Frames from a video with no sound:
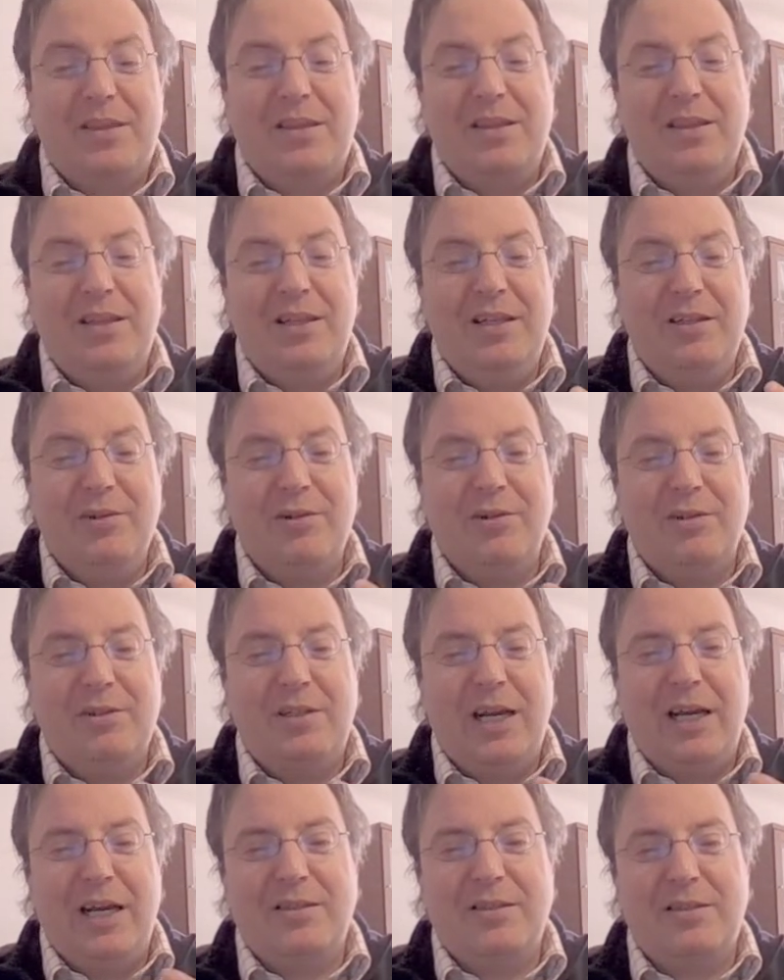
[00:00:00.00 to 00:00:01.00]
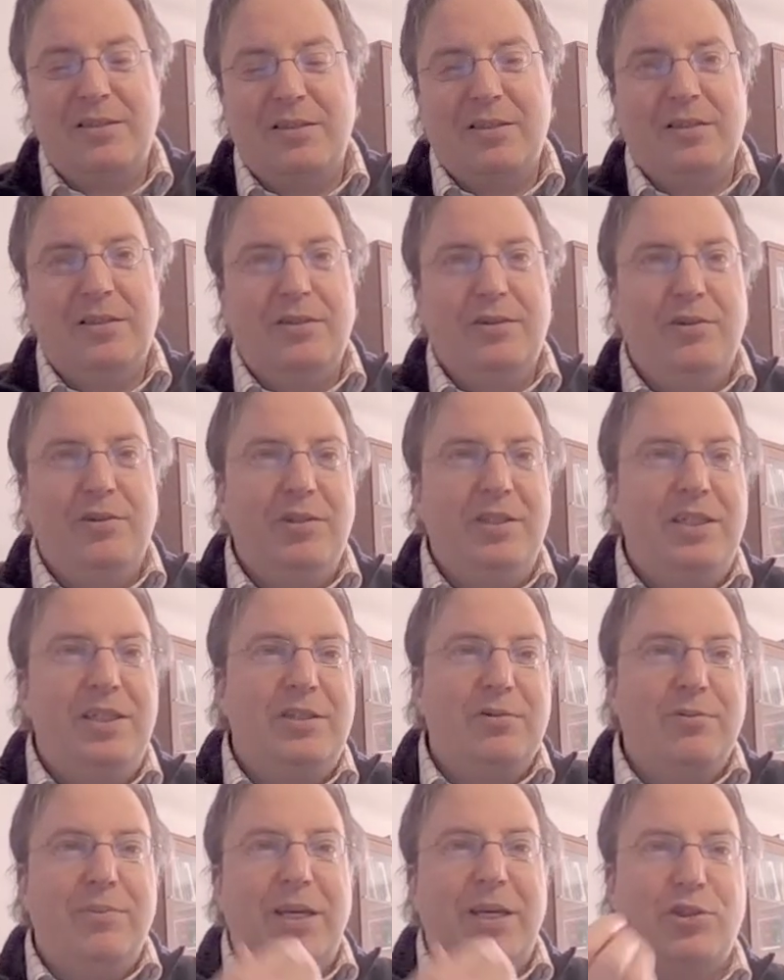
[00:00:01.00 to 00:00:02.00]
that you need
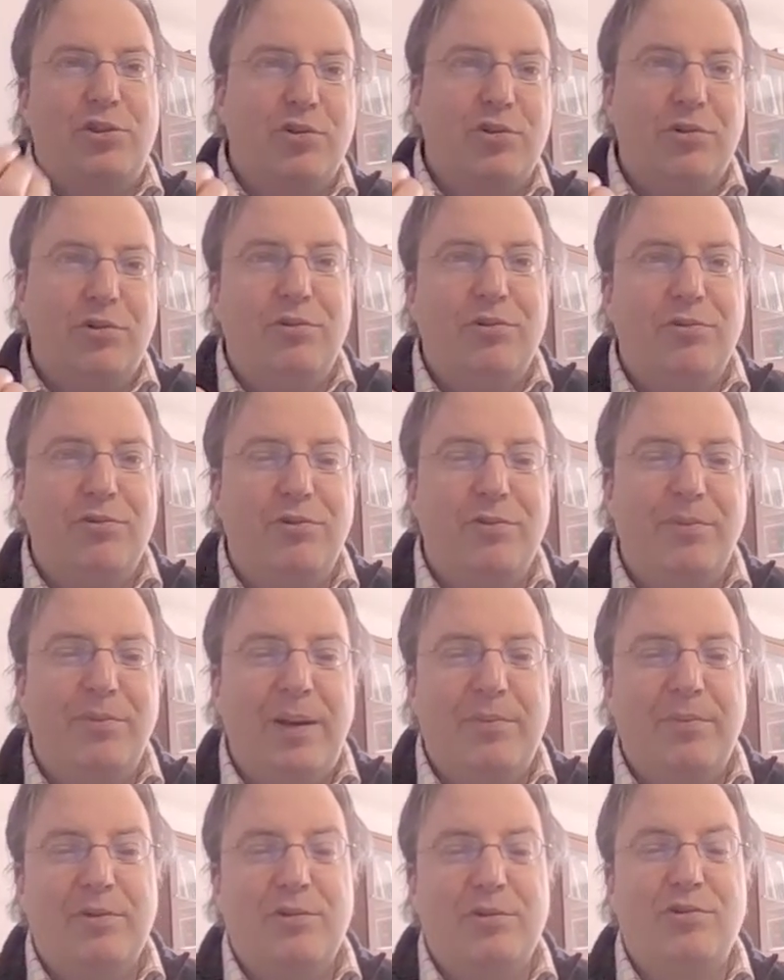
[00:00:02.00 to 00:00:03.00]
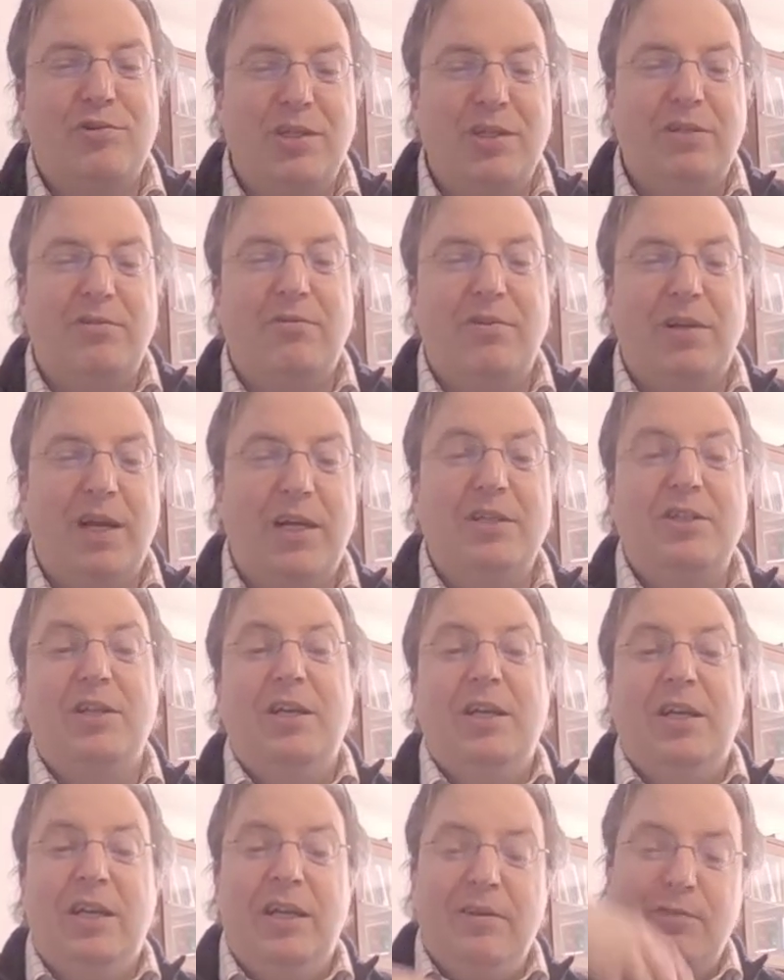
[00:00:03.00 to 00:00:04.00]
to make sure you remember to synchronize.
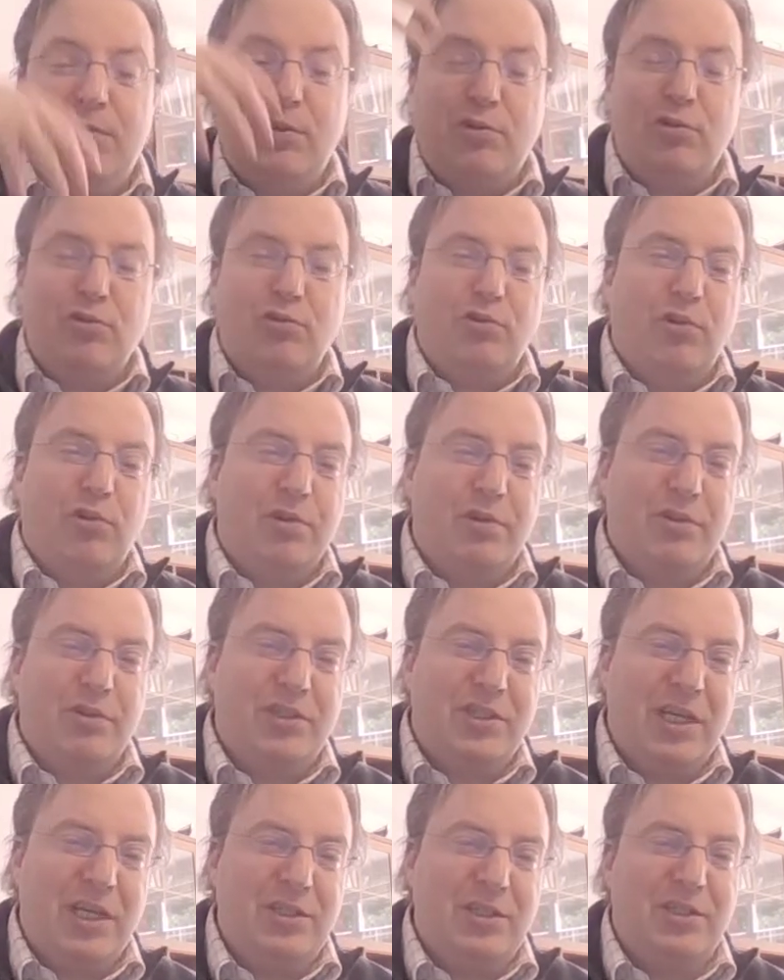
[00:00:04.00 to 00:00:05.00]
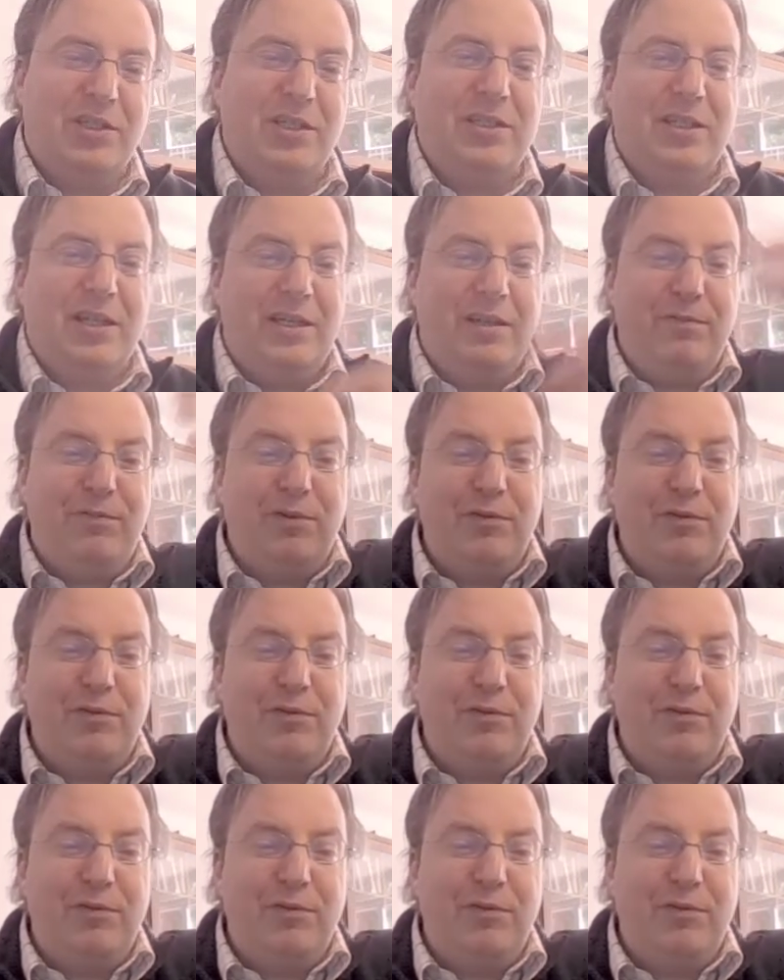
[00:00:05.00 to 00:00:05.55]
If the controller changes it, and if the